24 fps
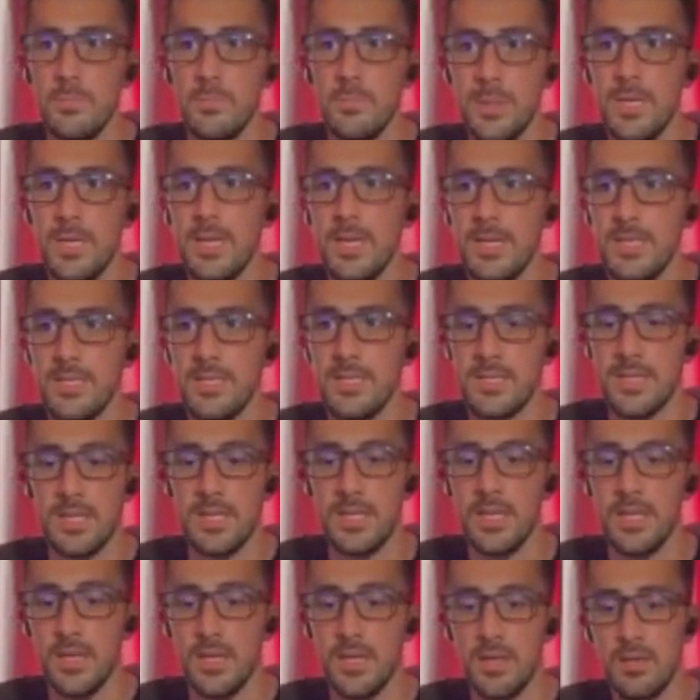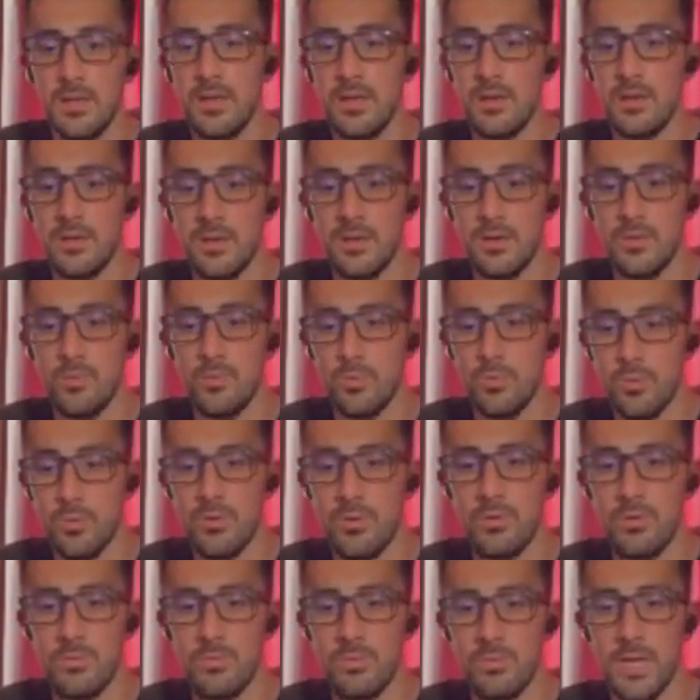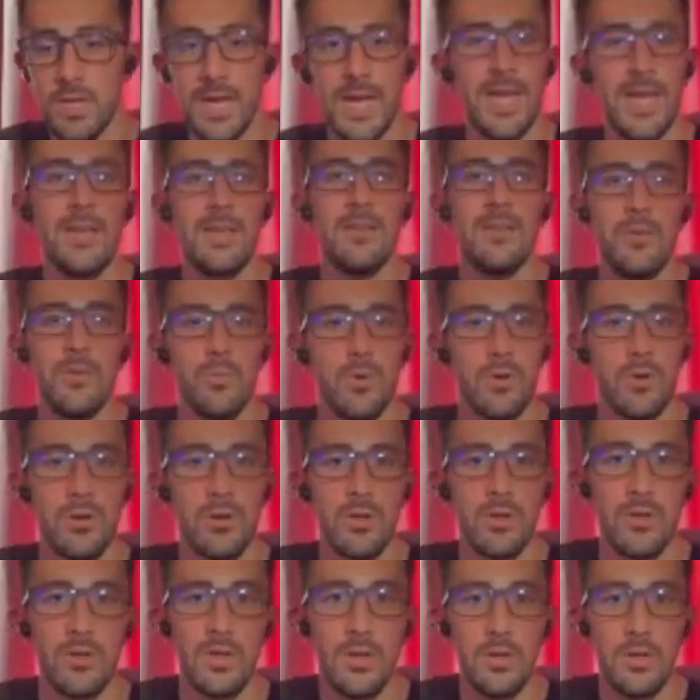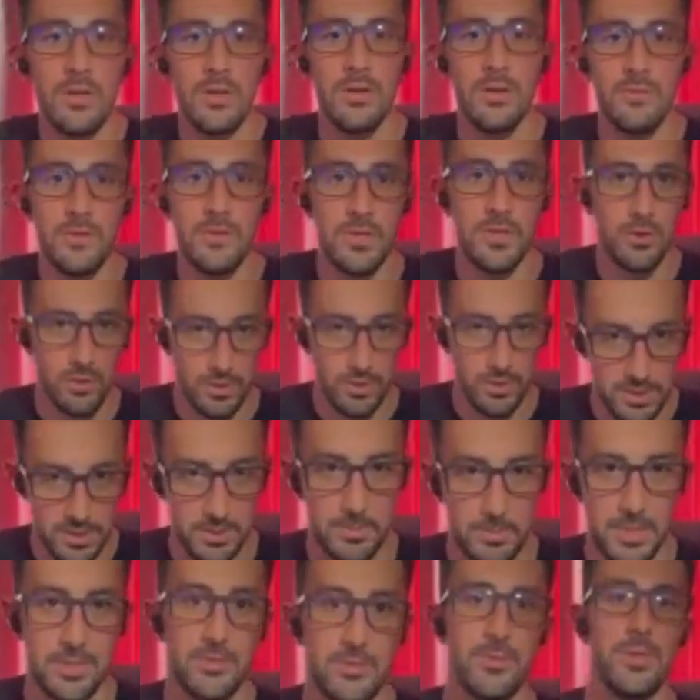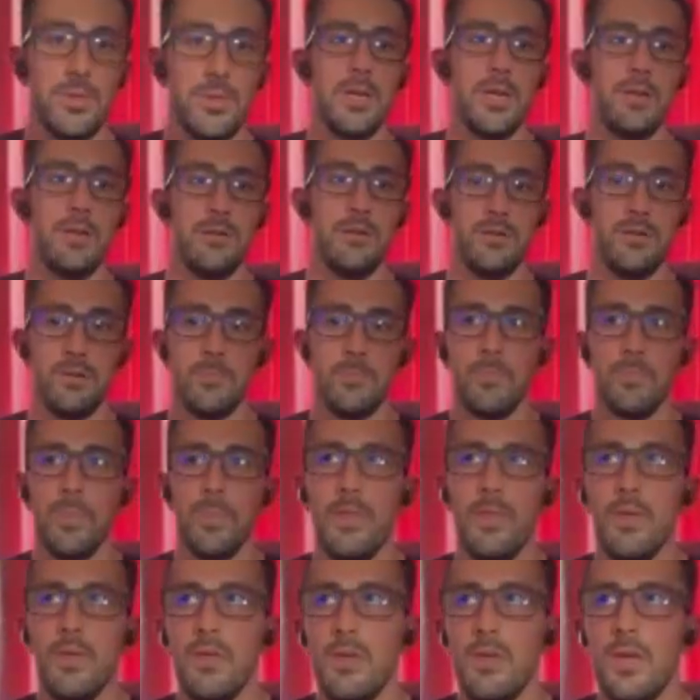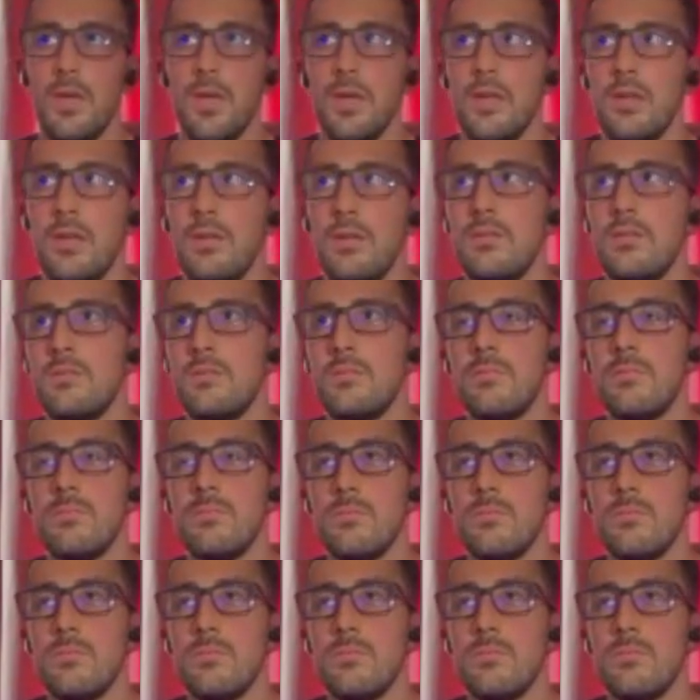beings that were the handiwork of the ultimate creator. And